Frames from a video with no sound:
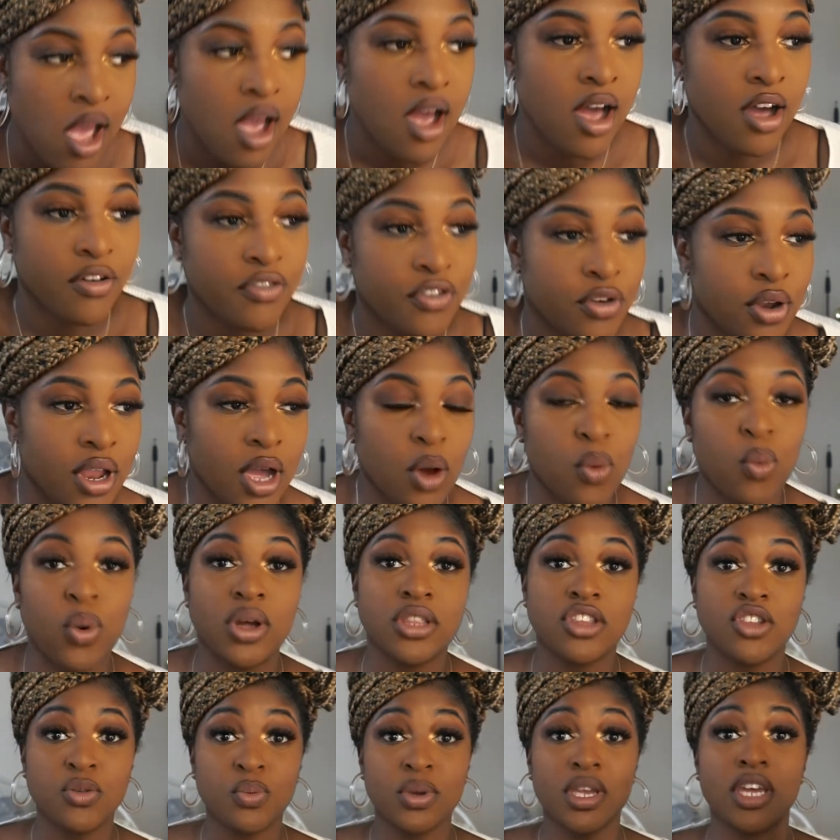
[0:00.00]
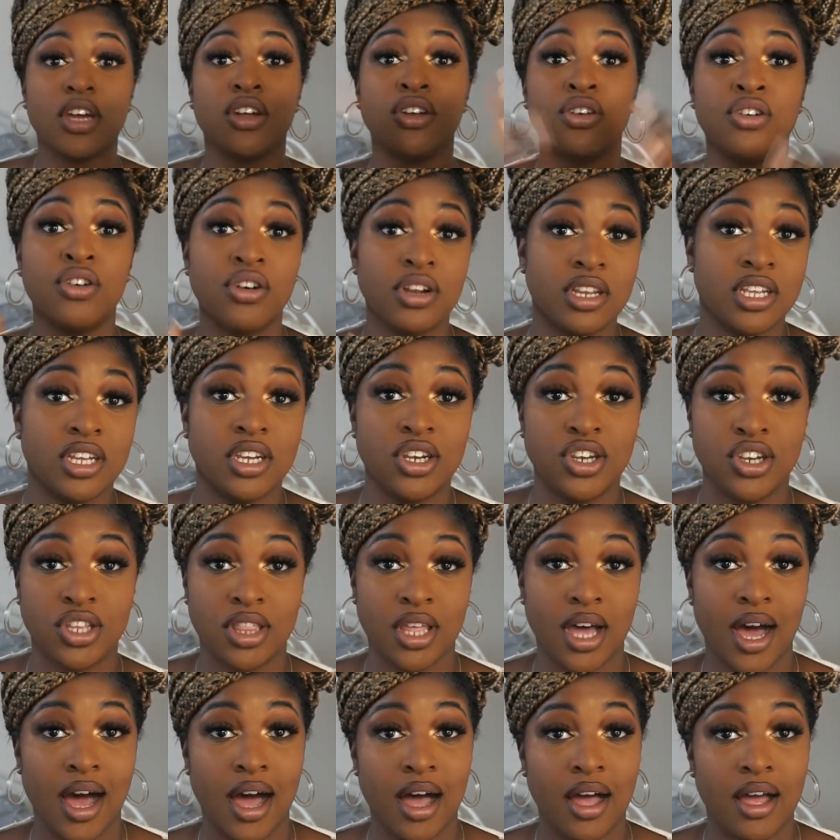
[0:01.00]
I feel like once we acknowledge
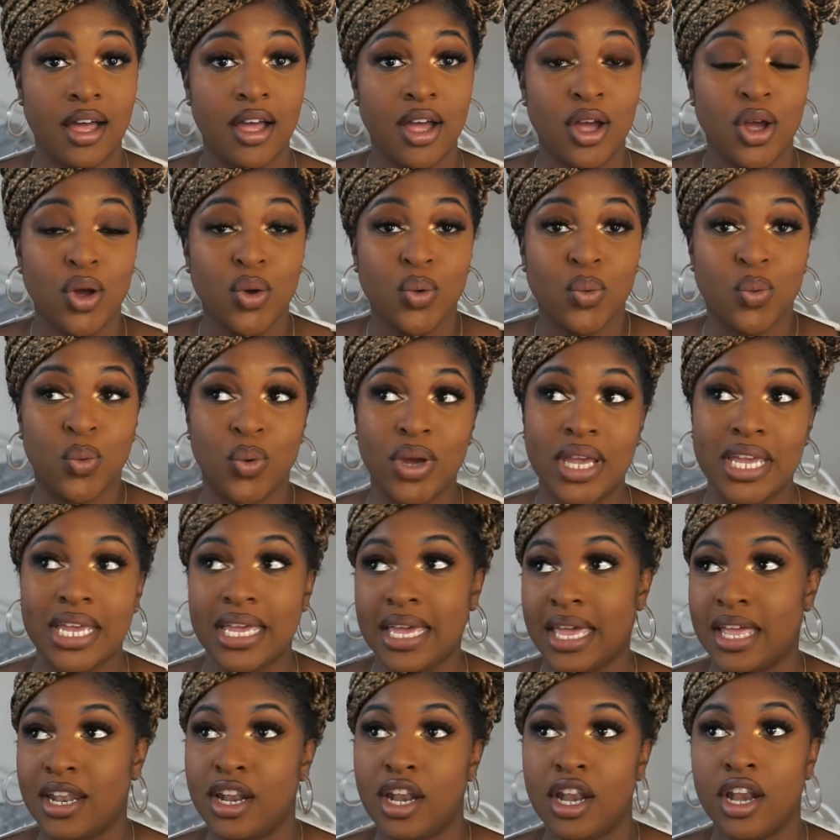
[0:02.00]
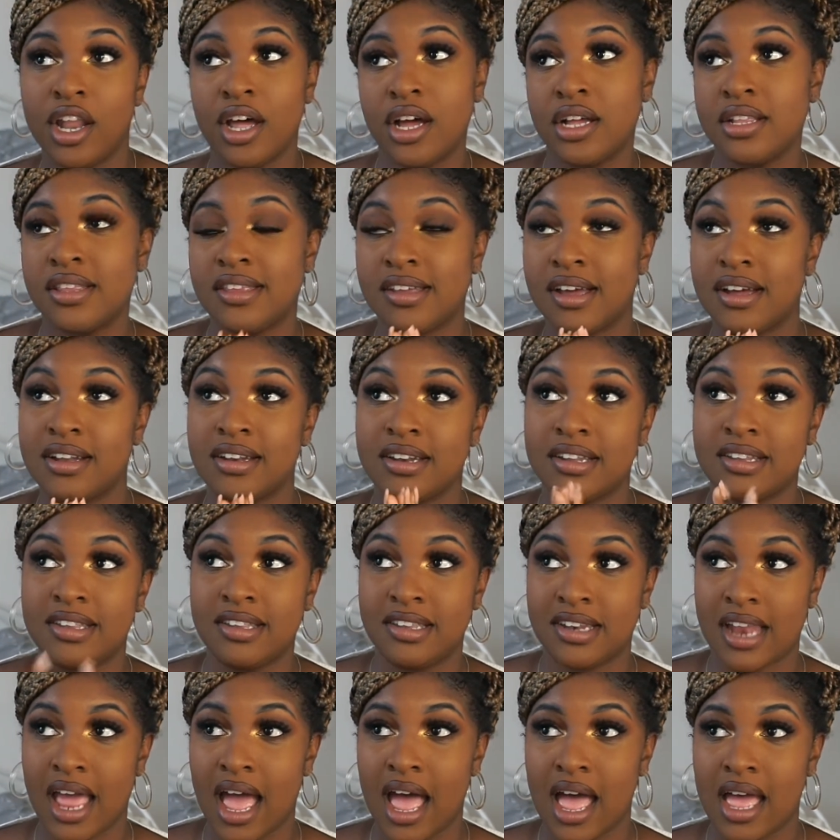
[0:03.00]
that, we can learn to
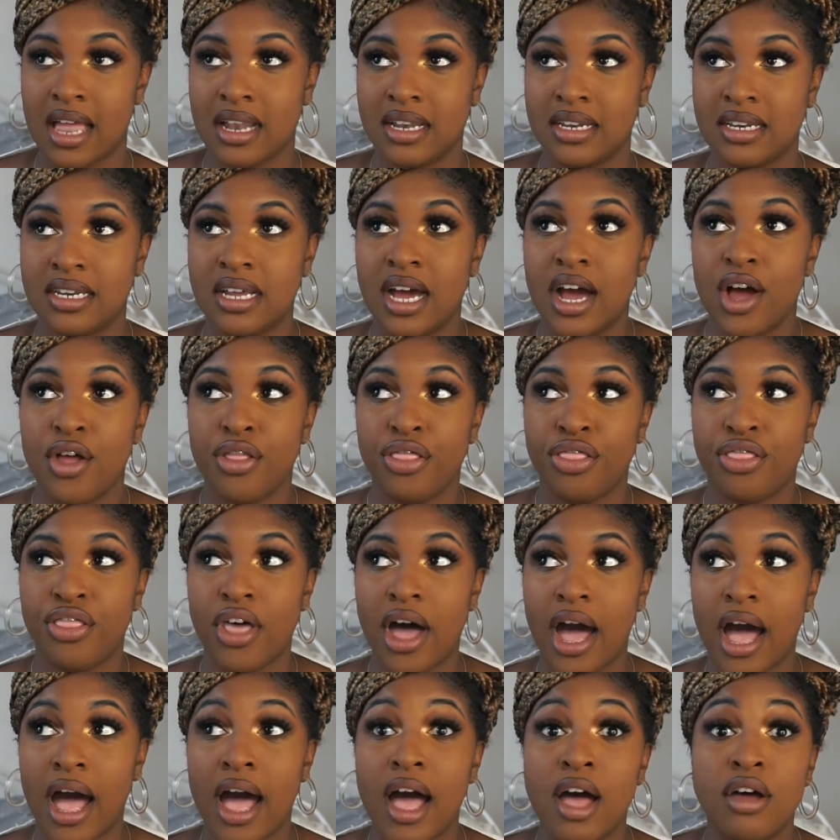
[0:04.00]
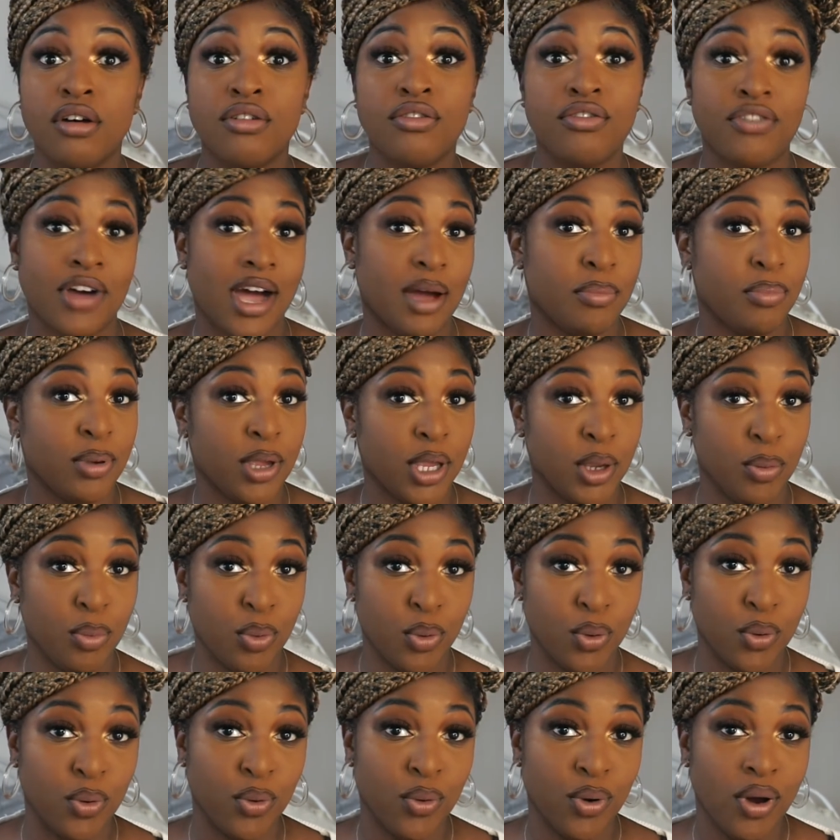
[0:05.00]
understand that fat
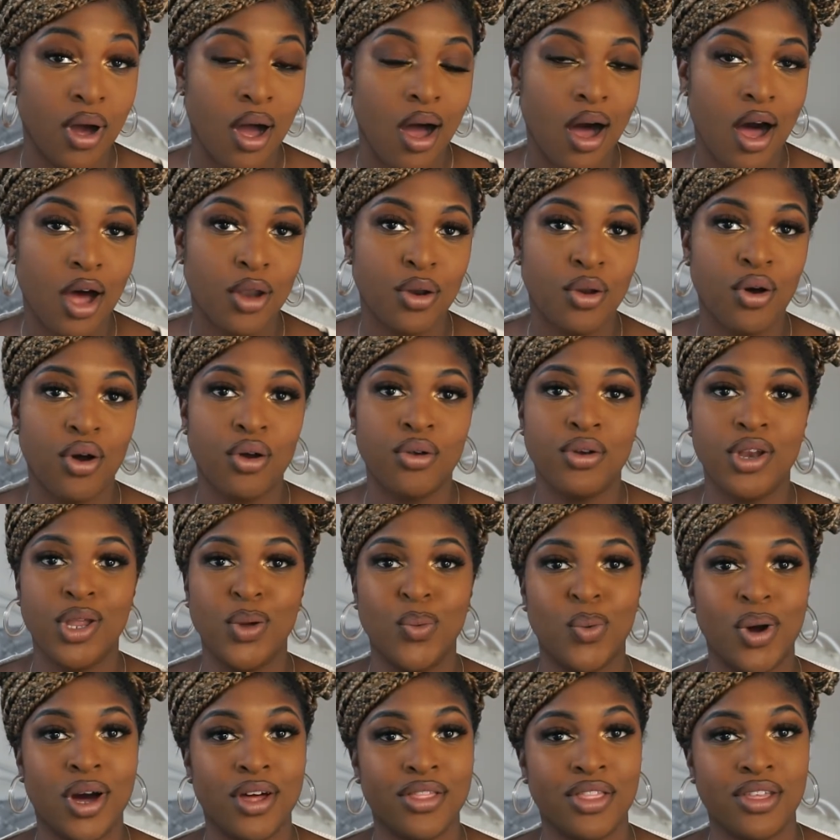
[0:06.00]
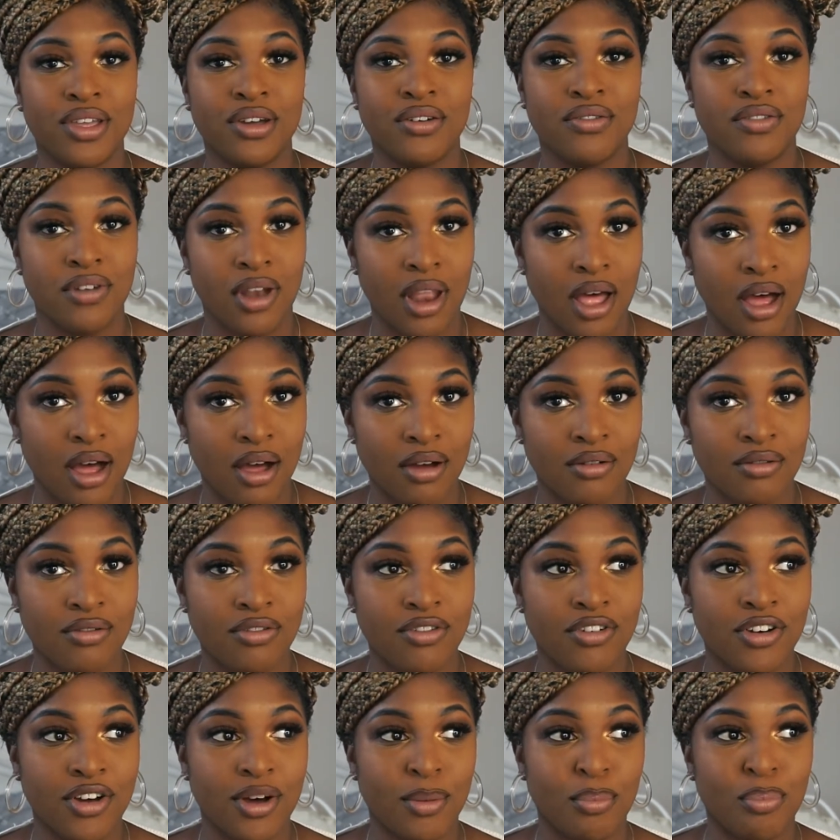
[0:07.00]
people are not only worthy of
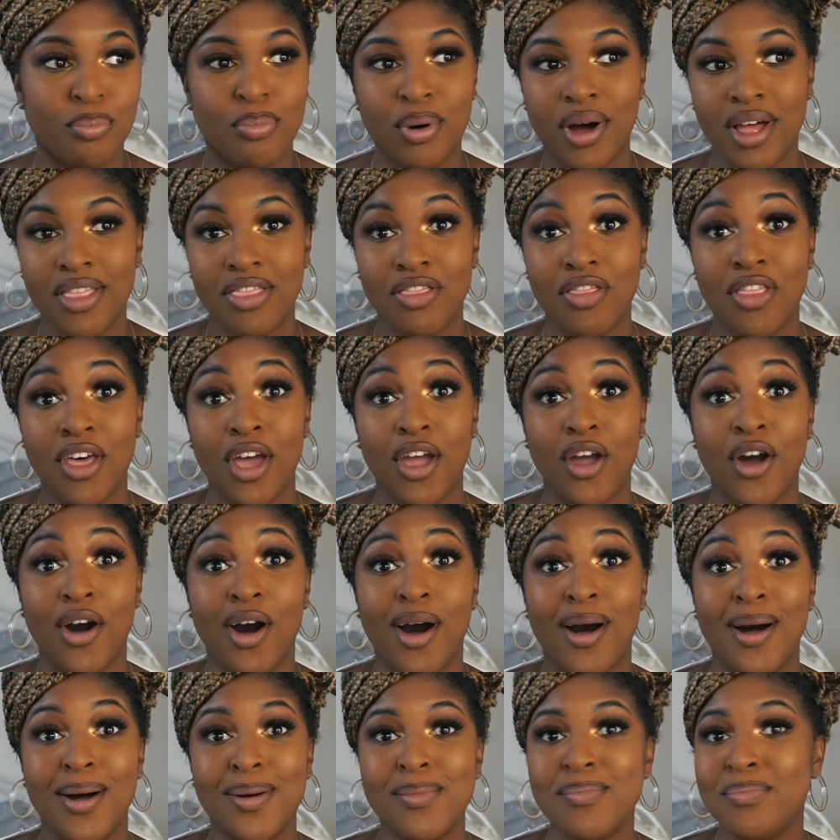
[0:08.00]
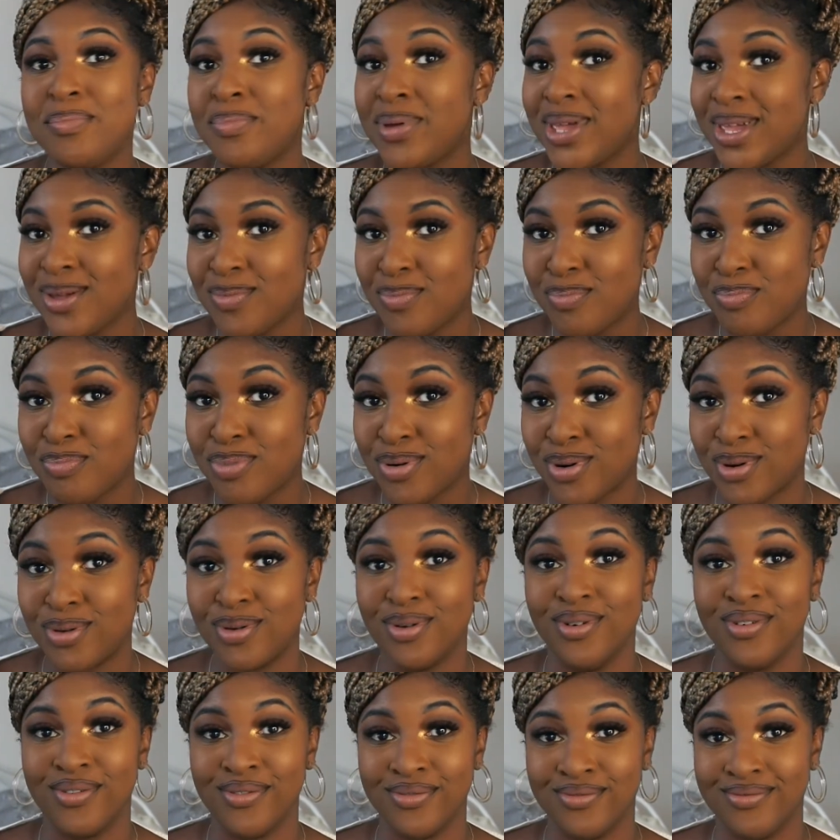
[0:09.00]
love, but they are people.